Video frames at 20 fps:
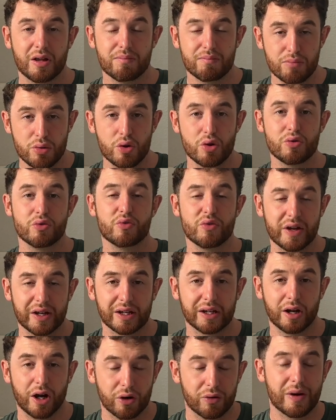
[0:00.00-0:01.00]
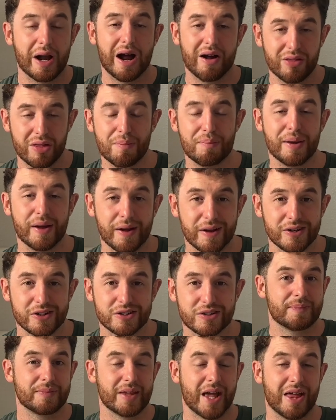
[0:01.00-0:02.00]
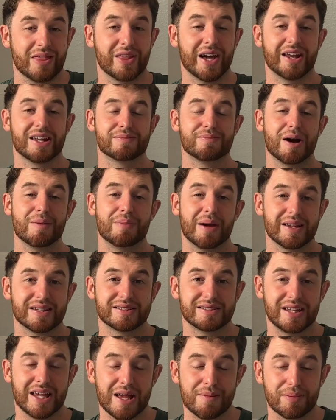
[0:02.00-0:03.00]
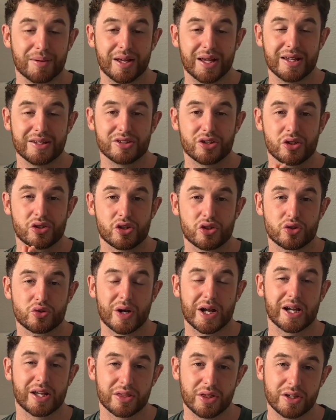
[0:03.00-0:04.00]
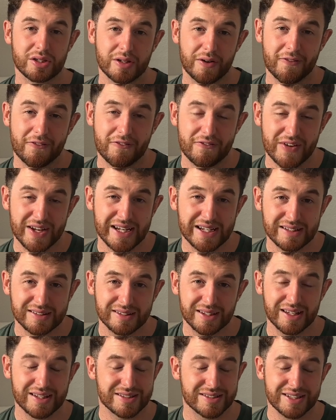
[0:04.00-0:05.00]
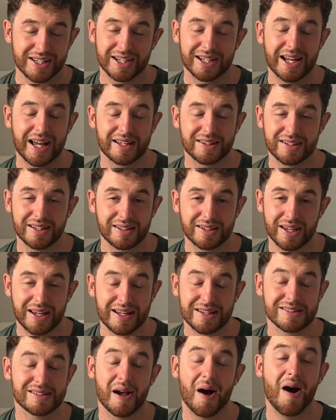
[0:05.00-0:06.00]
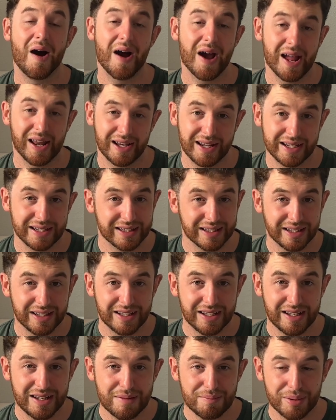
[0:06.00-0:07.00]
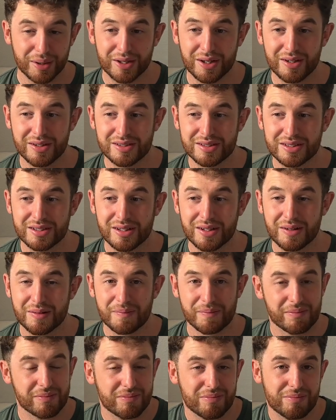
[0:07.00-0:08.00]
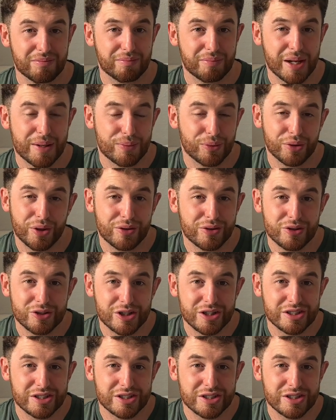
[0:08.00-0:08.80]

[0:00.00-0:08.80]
moving around the pitch. And that is my best tip, is strengthen your feet. It's neglected entirely because people don't usually